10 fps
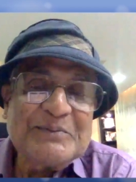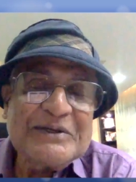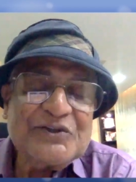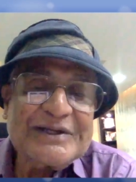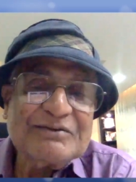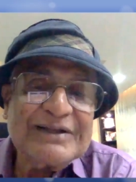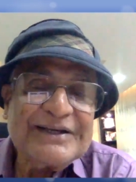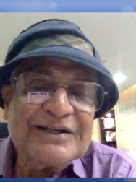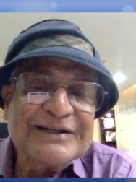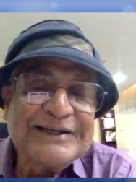
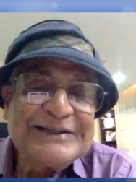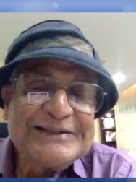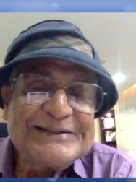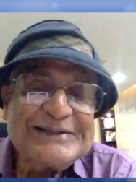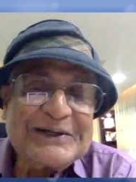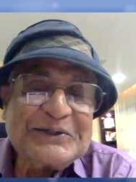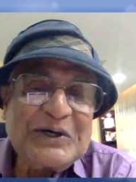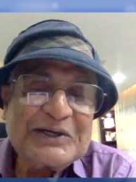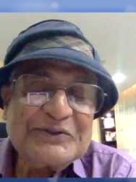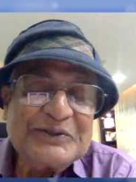immediately
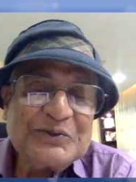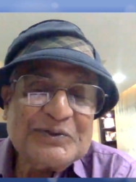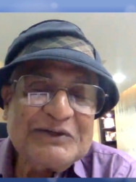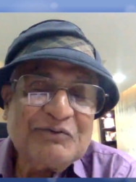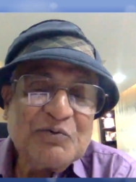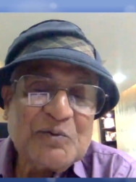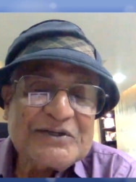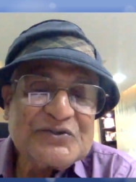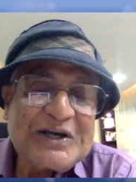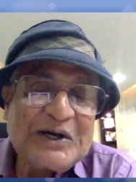got into the
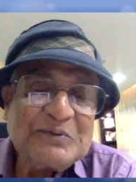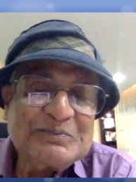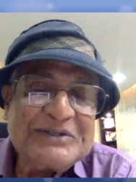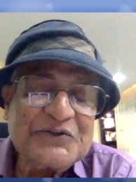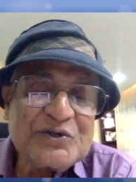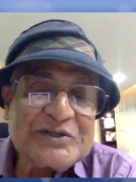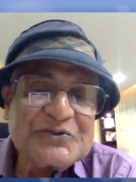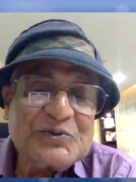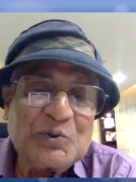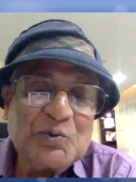influence of
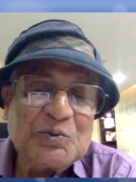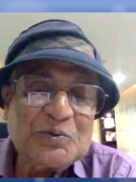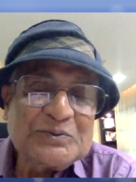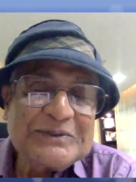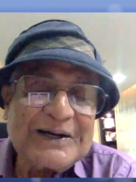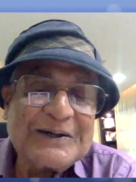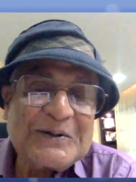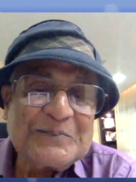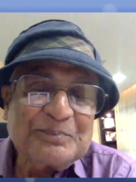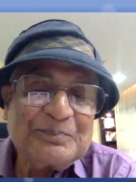teachers who
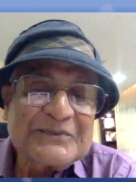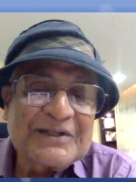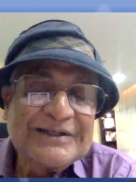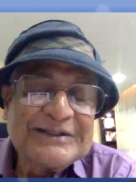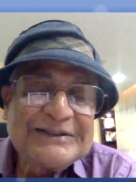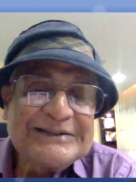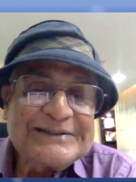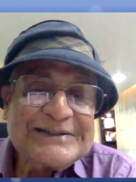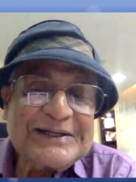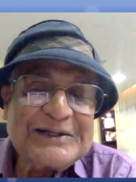
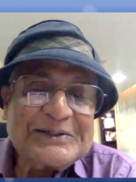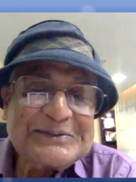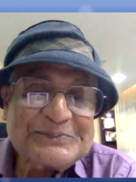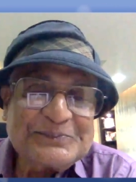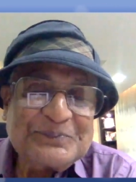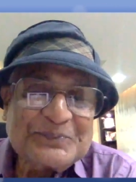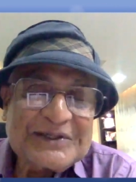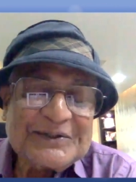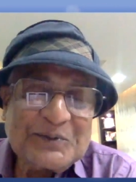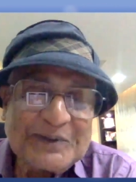
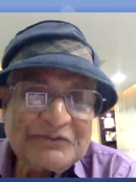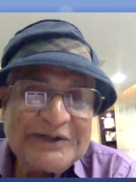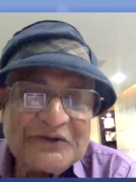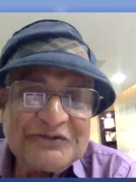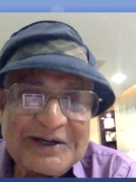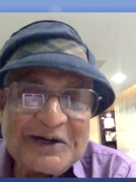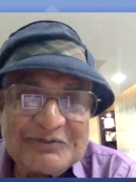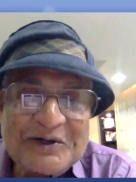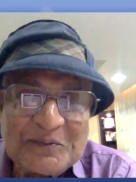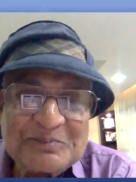were very
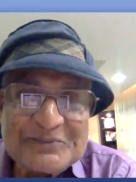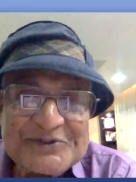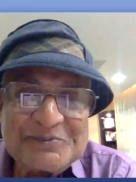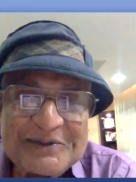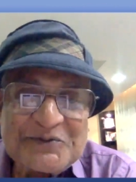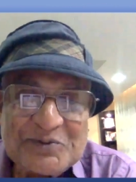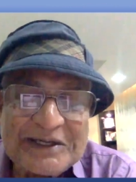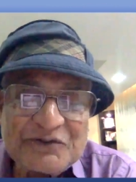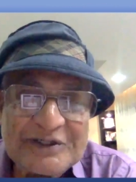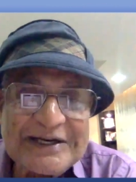far from
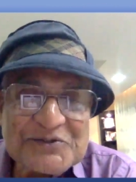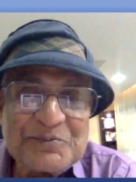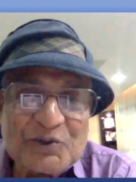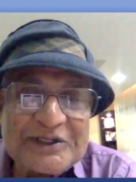spirituality, let's